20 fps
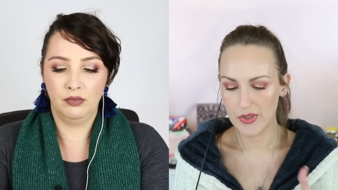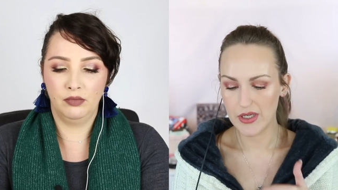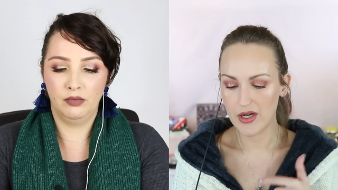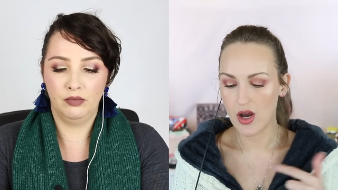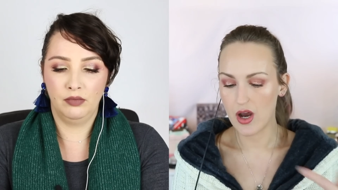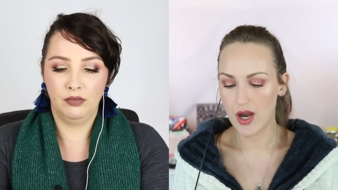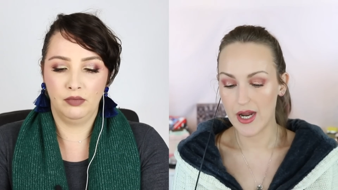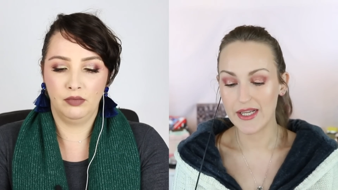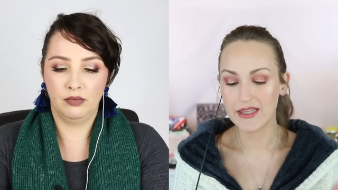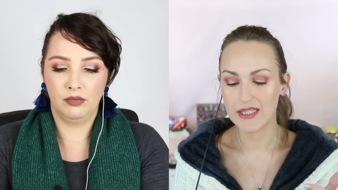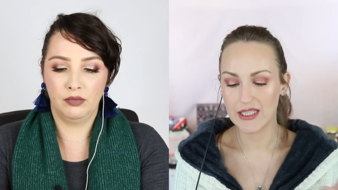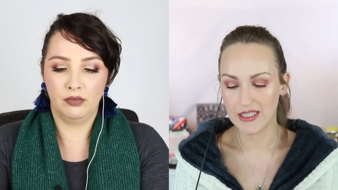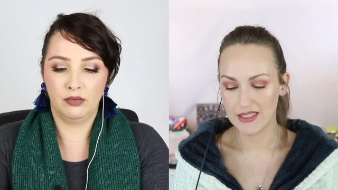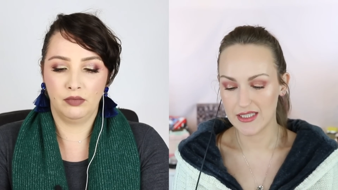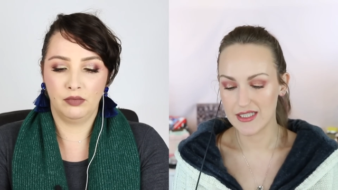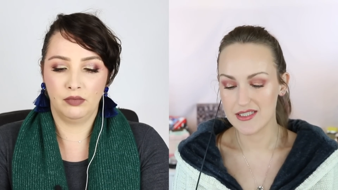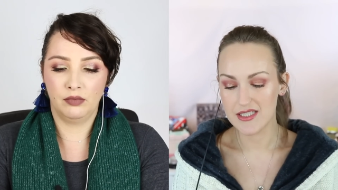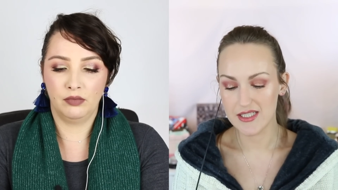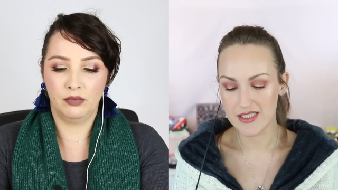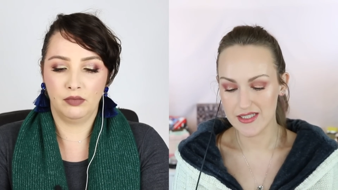Speaker 1: But I think
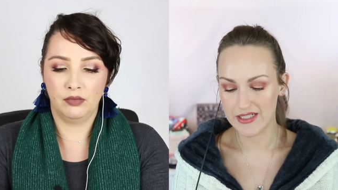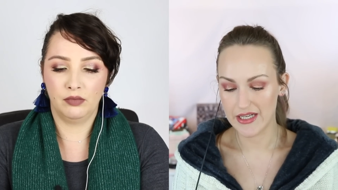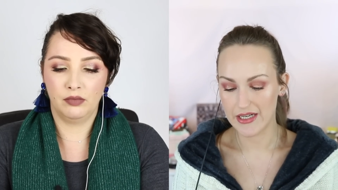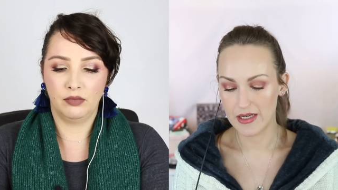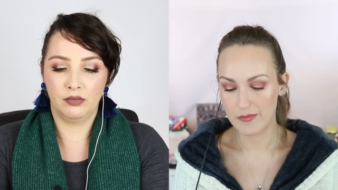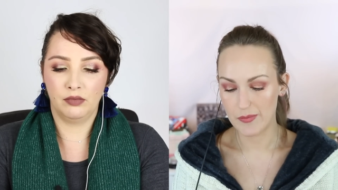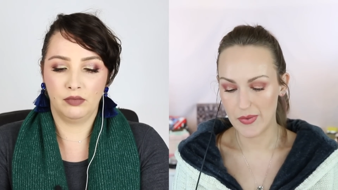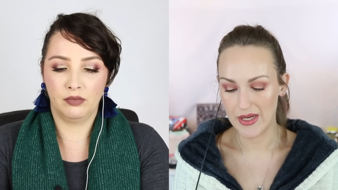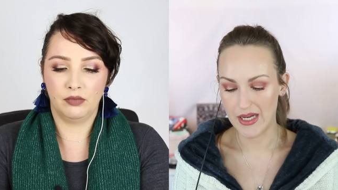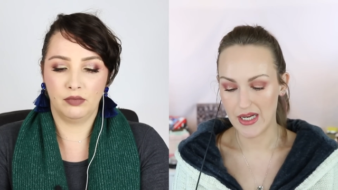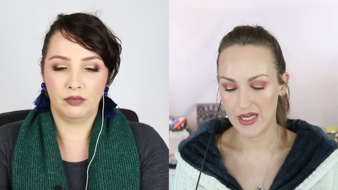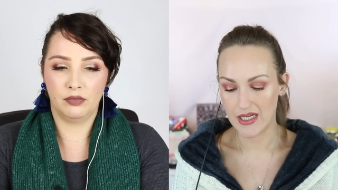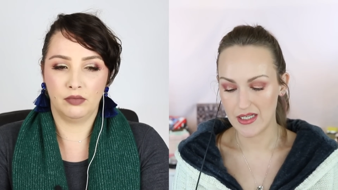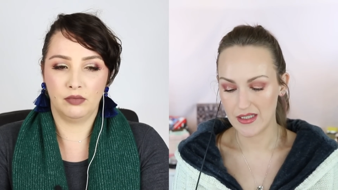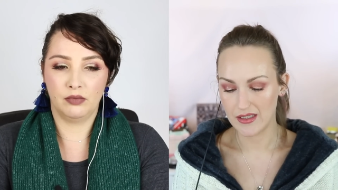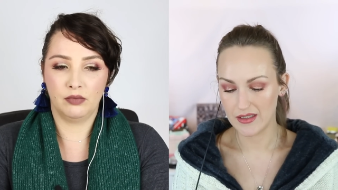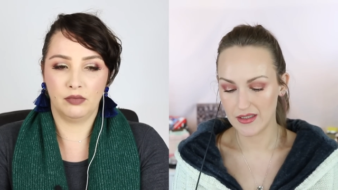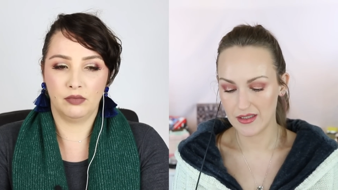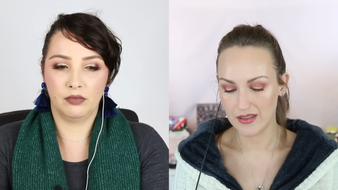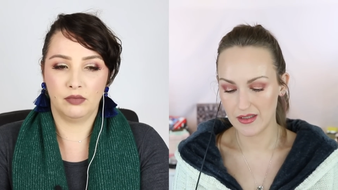this is going to
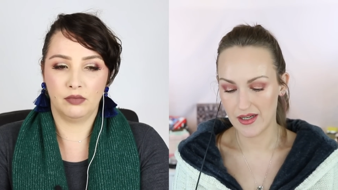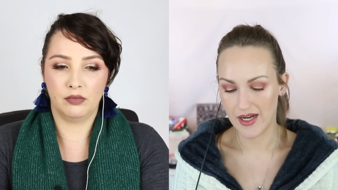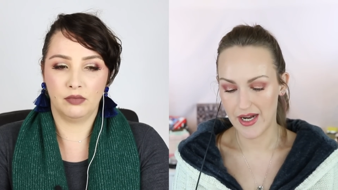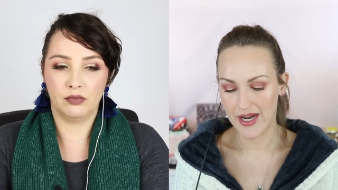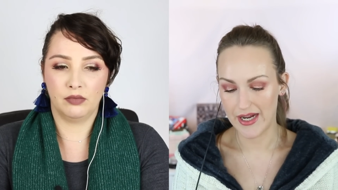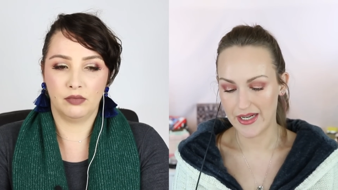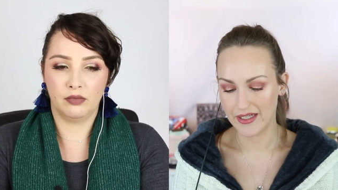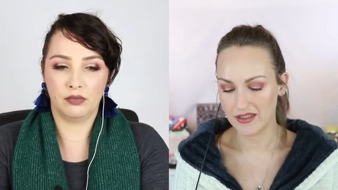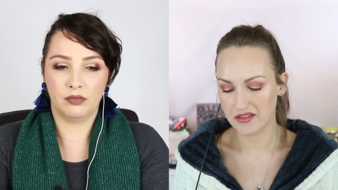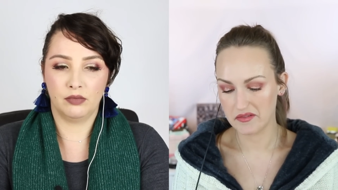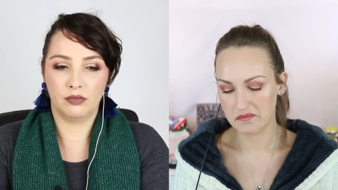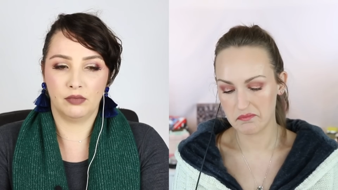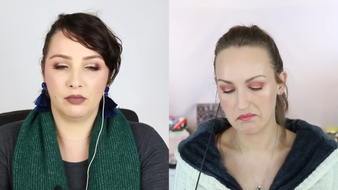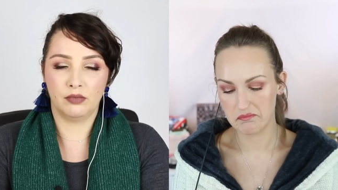be like...